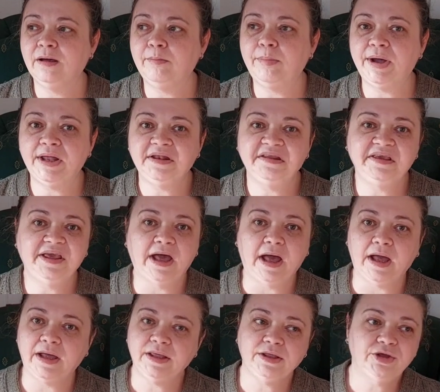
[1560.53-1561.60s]
But
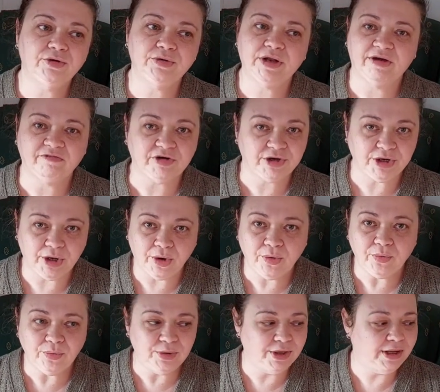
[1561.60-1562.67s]
yeah, you never
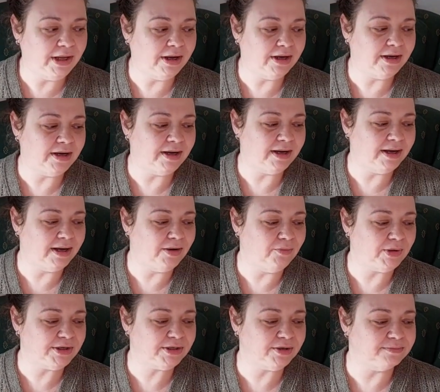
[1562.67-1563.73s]
know
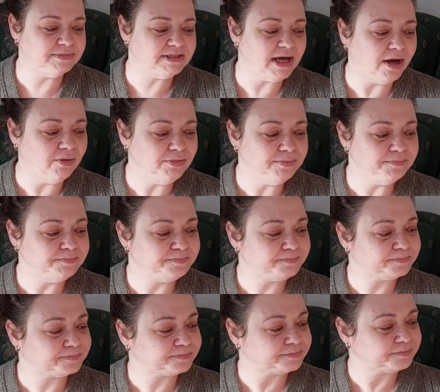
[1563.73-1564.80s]
what comes out.
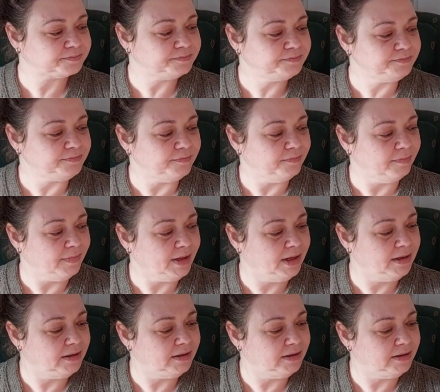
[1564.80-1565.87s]

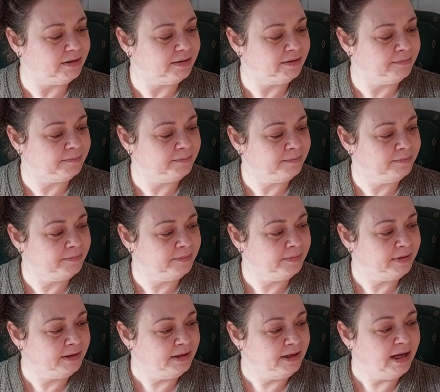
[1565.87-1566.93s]
Um,
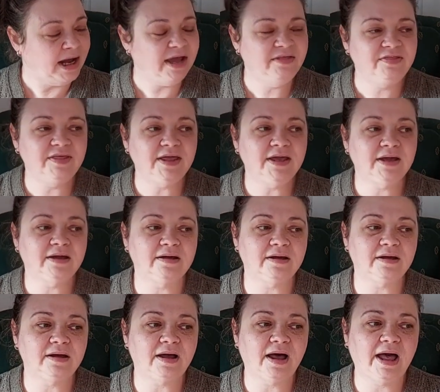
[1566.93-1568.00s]
I think
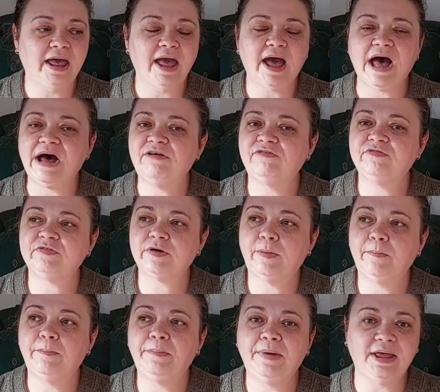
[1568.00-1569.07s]
I have
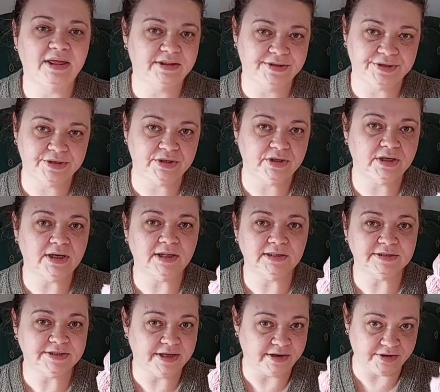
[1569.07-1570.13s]
better
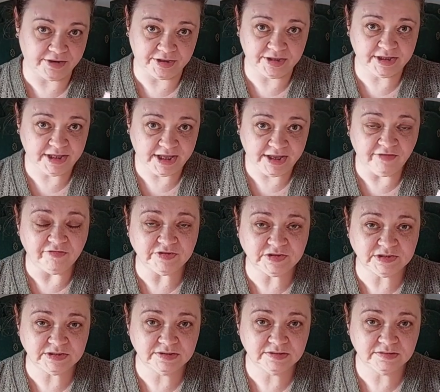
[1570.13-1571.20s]

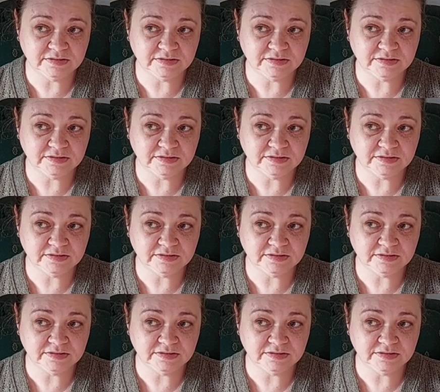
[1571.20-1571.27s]
alternatives,